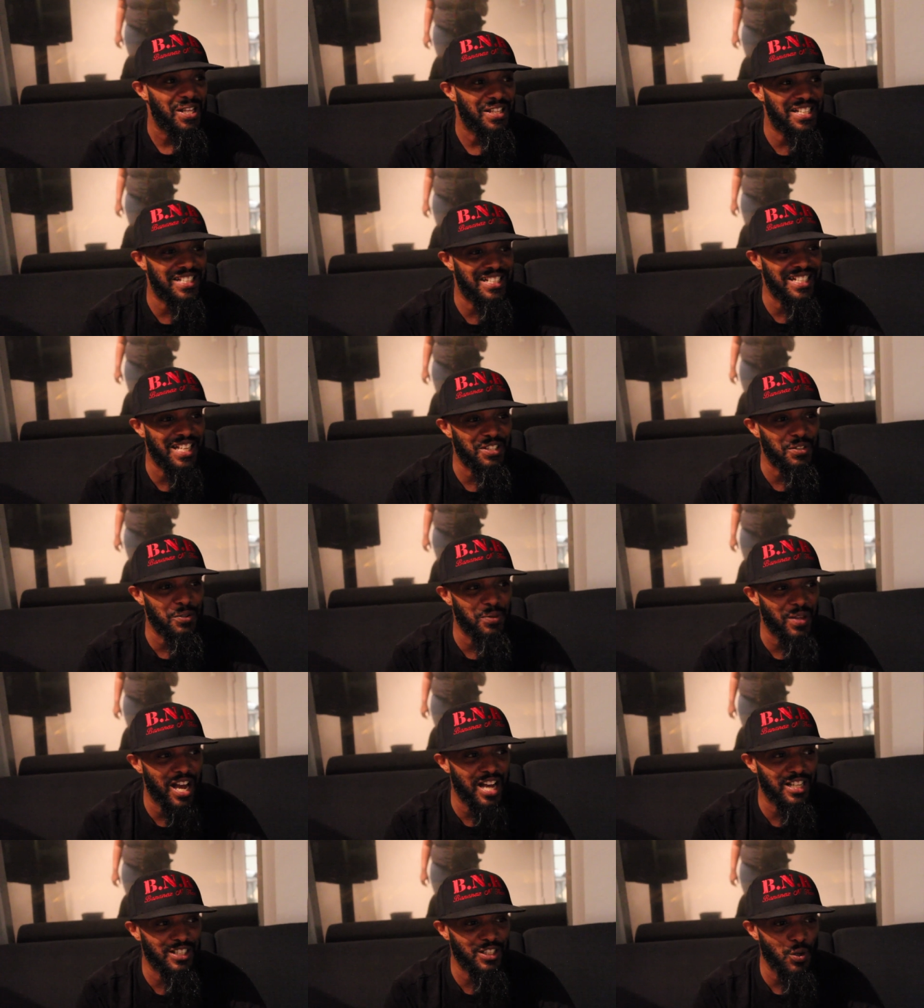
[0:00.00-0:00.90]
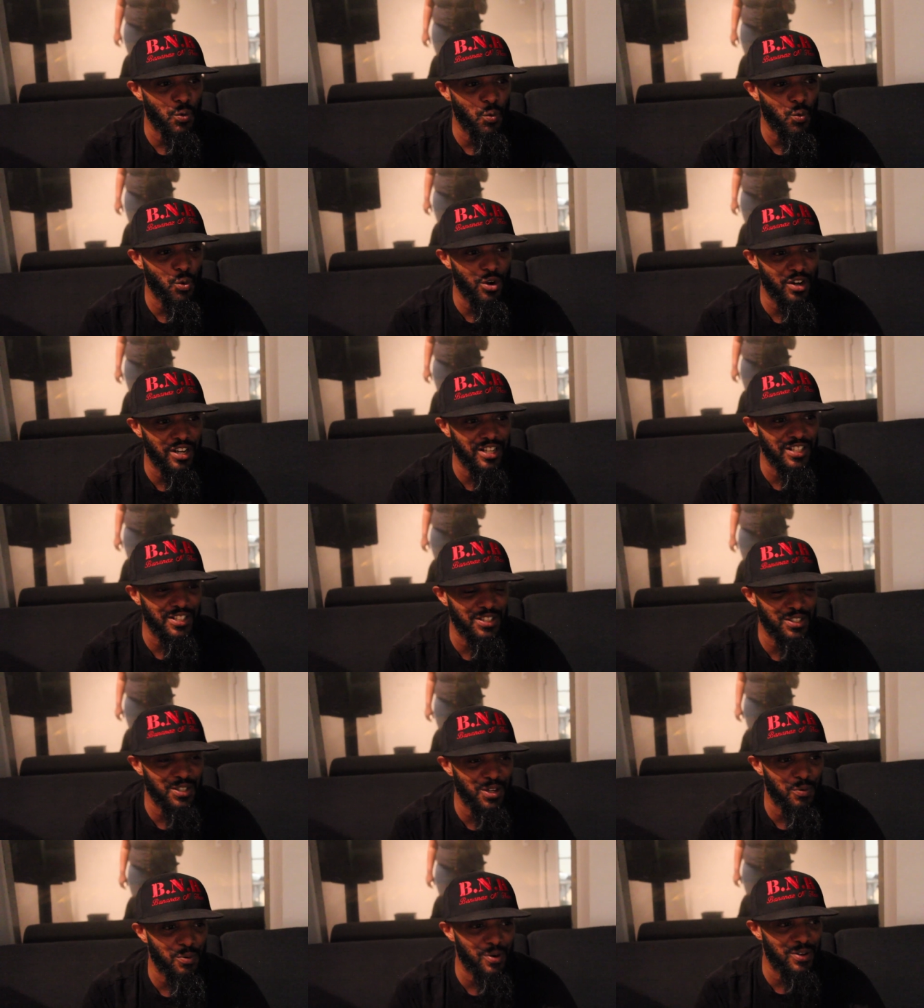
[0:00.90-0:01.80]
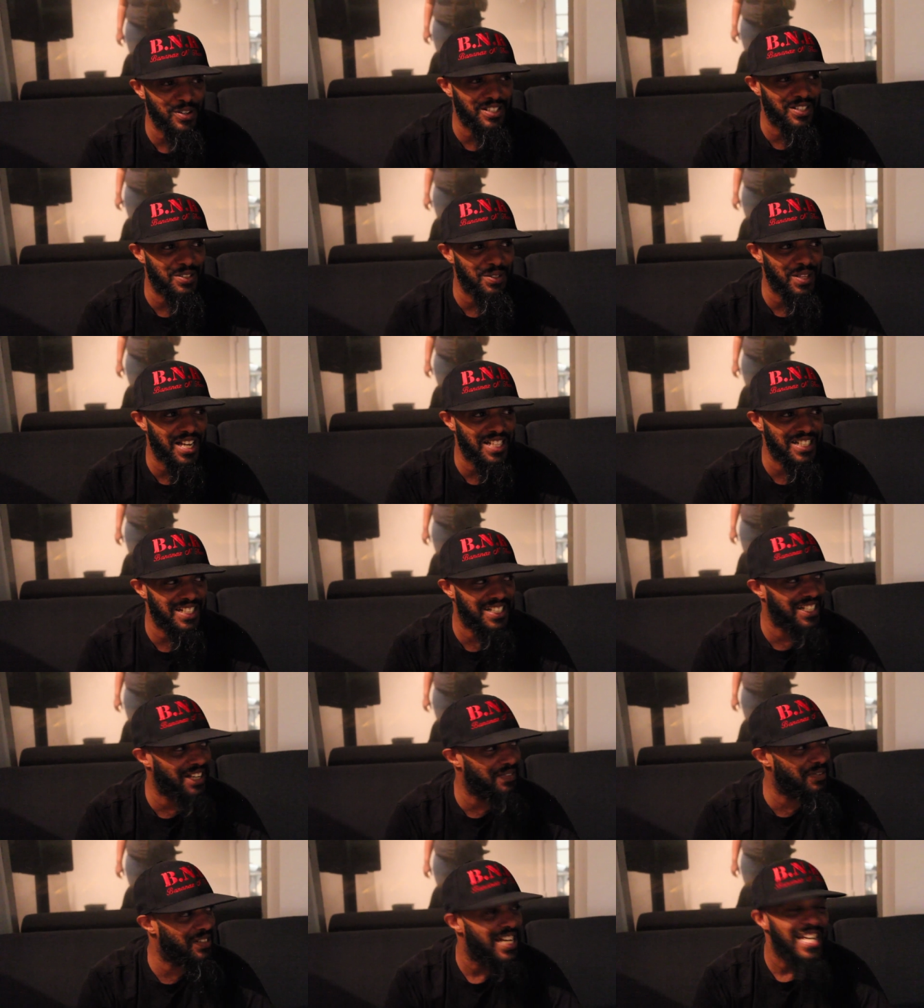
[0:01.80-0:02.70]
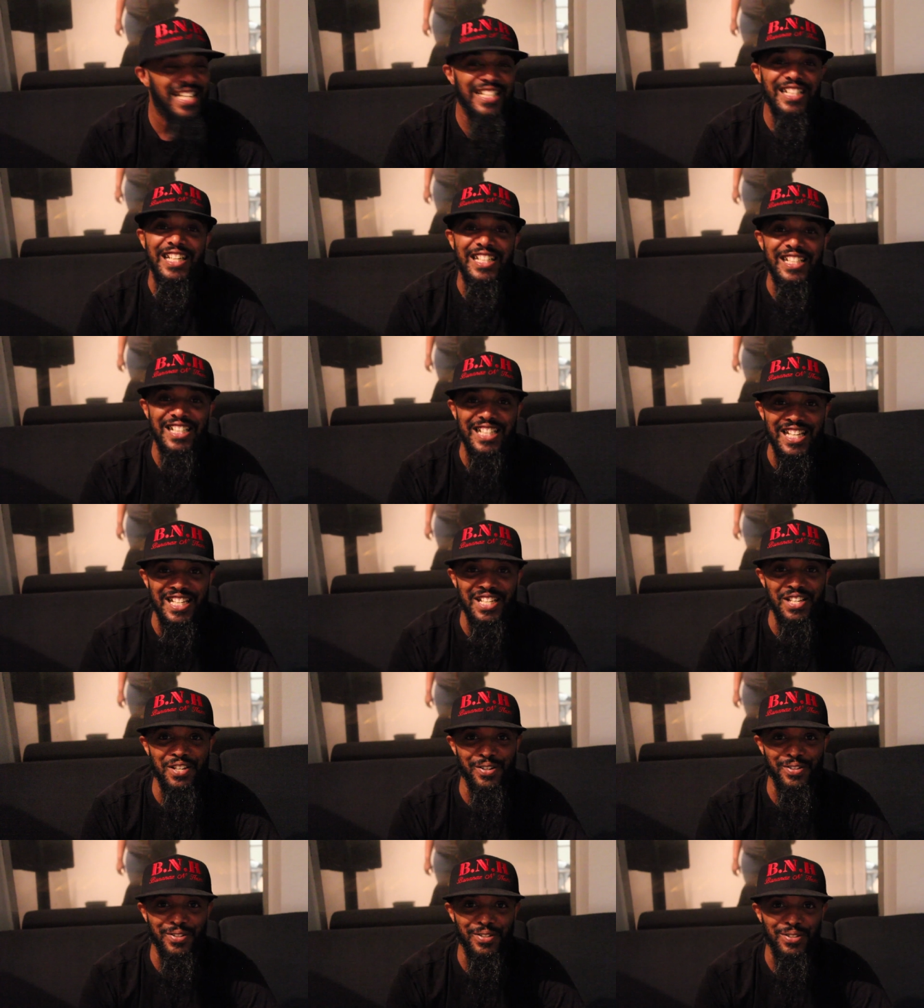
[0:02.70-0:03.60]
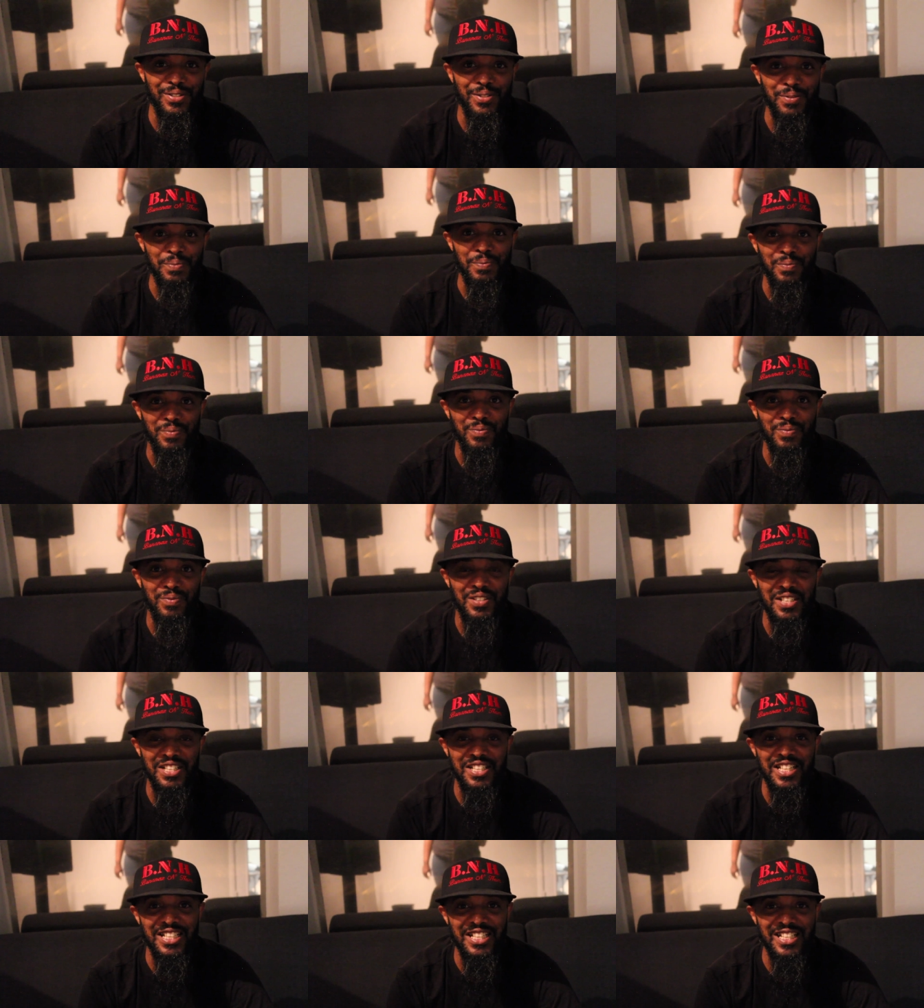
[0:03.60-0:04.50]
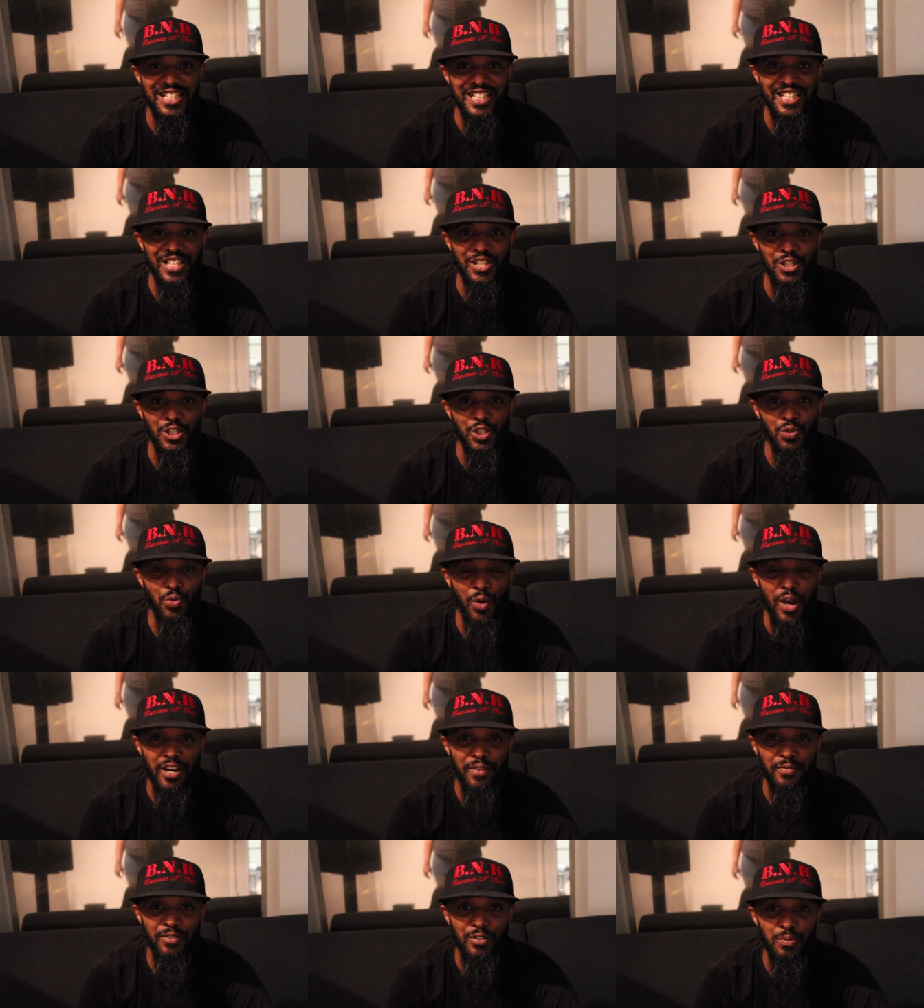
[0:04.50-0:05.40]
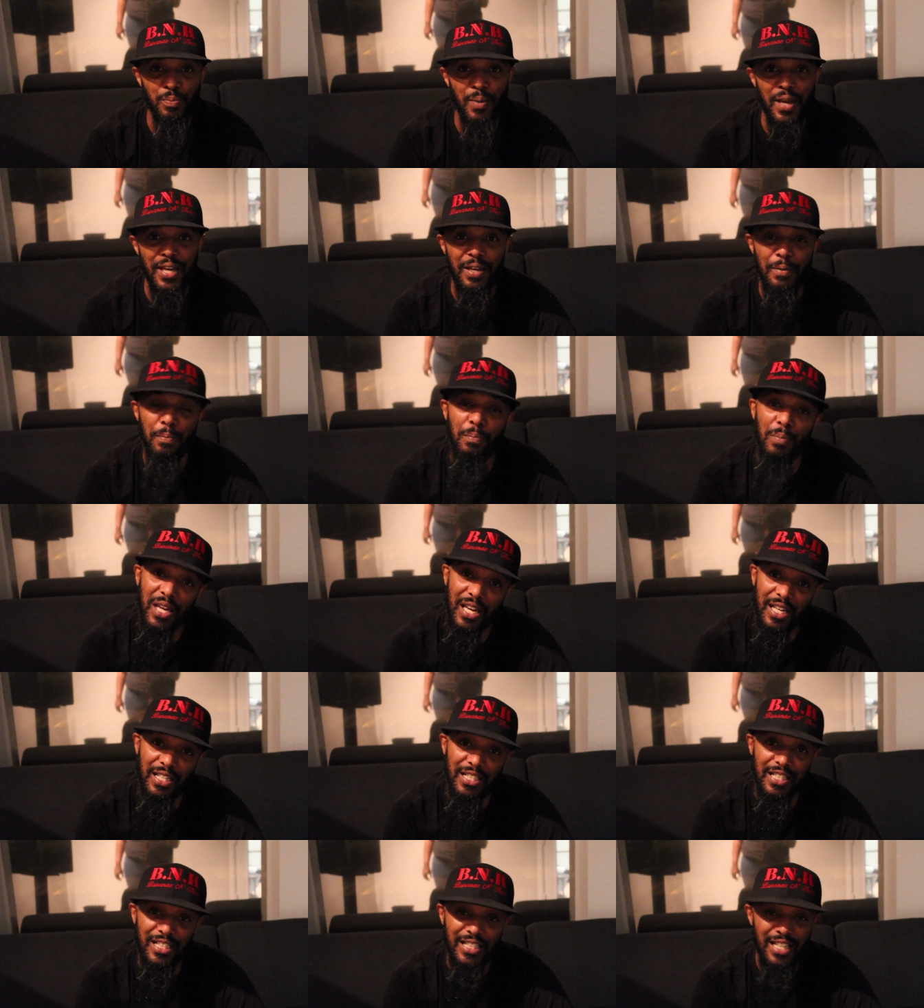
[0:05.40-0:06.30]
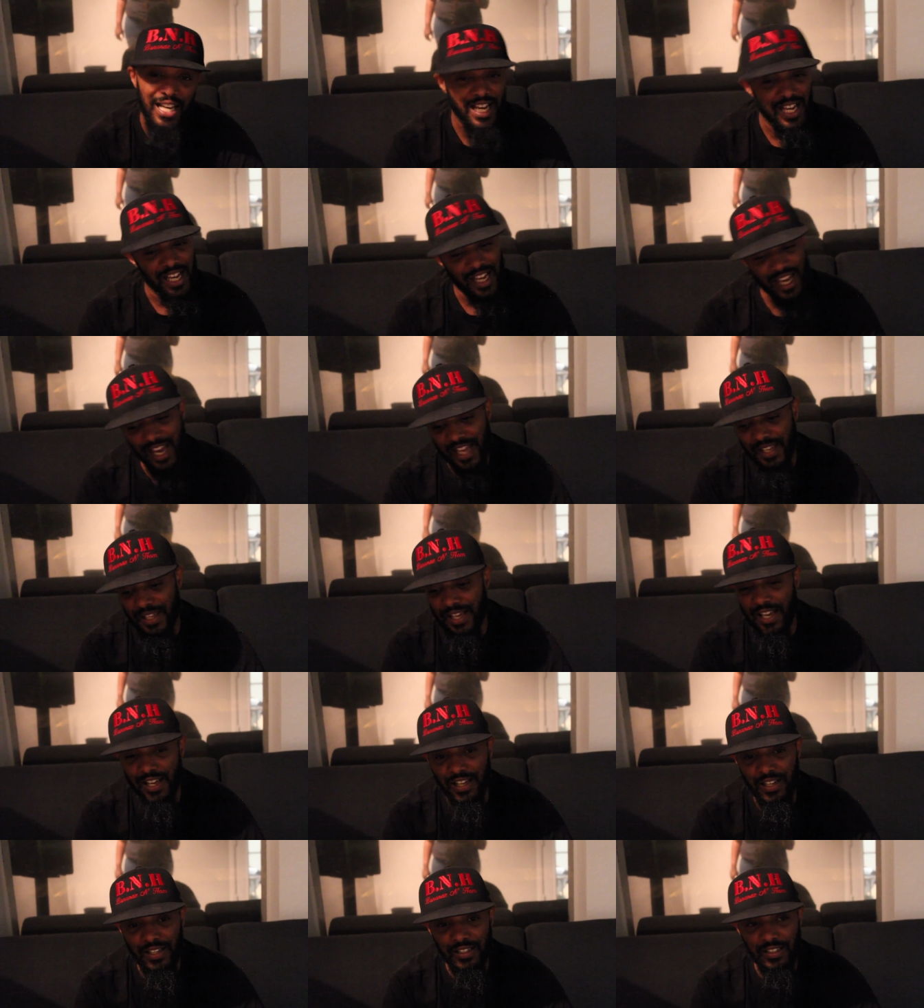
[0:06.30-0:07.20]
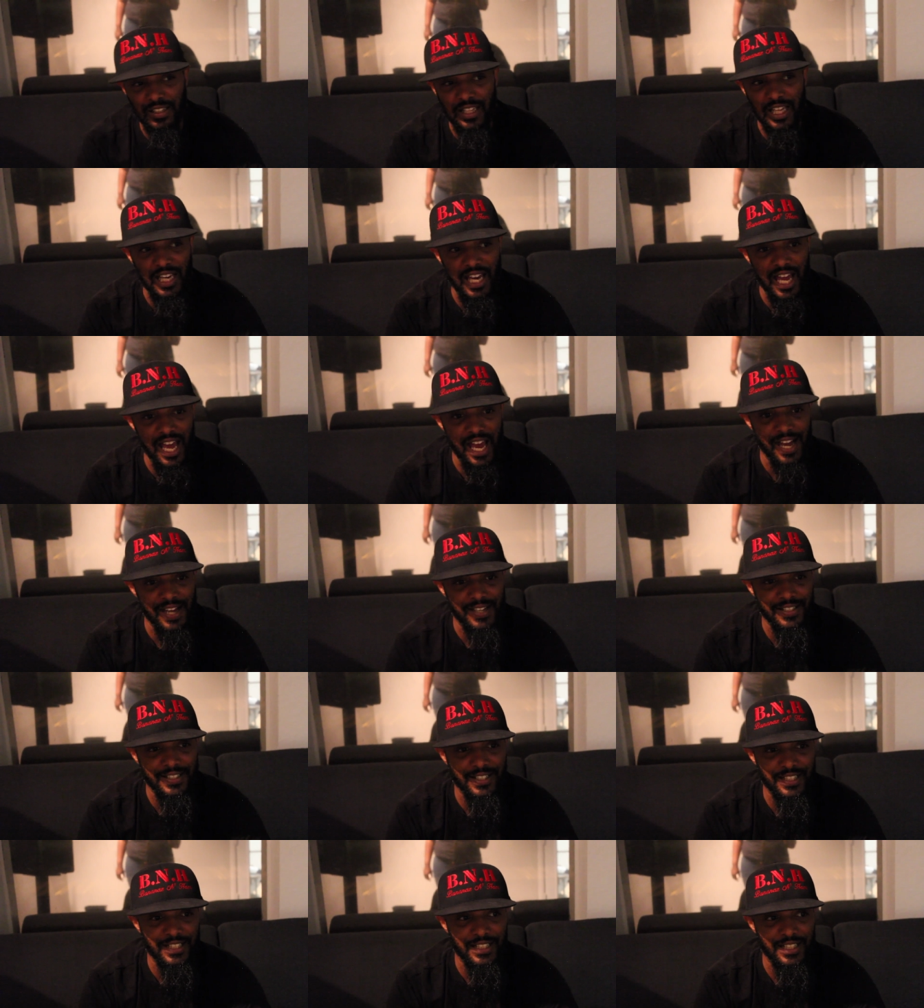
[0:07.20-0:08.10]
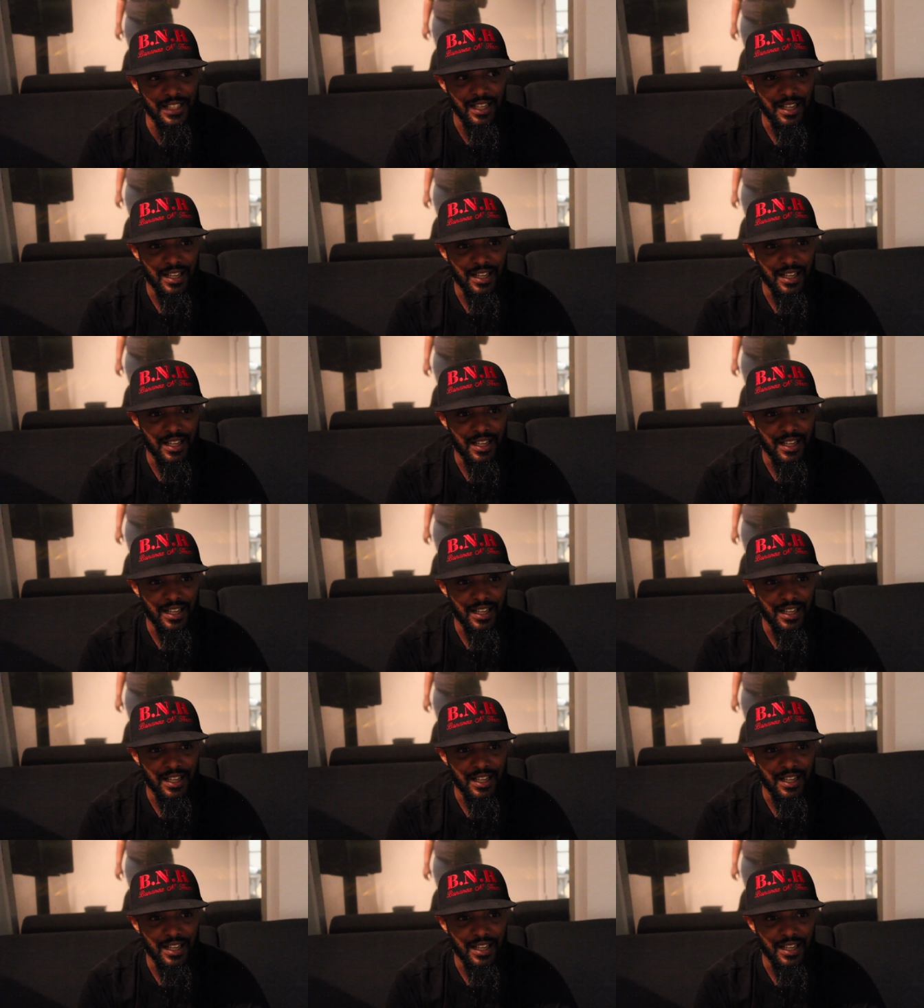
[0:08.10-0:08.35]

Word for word: Let's say 2001, so we're in 2007. 16 years. Oh. 16 years straight of just making beats. Uh -huh. And then the last